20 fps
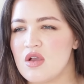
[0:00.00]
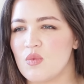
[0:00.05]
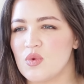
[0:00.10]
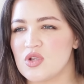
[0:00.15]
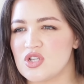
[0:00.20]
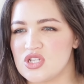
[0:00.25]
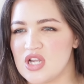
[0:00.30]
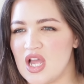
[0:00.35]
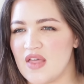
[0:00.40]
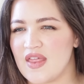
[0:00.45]

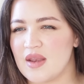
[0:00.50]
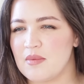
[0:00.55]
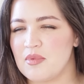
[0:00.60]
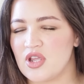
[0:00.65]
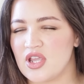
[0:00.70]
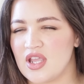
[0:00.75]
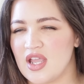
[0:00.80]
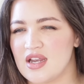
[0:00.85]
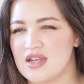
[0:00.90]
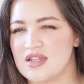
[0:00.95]
which now that I'm
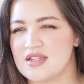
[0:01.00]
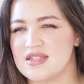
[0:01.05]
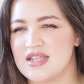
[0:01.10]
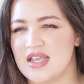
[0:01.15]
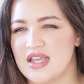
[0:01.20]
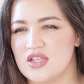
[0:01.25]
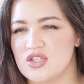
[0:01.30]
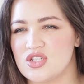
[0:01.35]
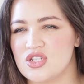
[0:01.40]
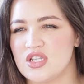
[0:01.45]
looking at it,
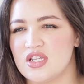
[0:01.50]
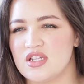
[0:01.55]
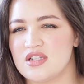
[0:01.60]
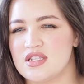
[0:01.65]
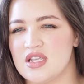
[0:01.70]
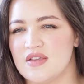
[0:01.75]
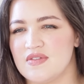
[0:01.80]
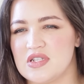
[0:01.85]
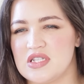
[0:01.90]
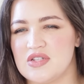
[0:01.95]
10
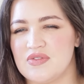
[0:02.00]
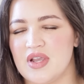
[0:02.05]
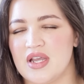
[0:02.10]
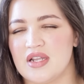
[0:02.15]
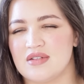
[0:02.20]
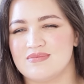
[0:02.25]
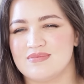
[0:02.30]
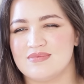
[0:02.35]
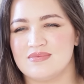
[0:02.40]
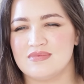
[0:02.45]
sheets, 70
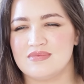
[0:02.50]
rand,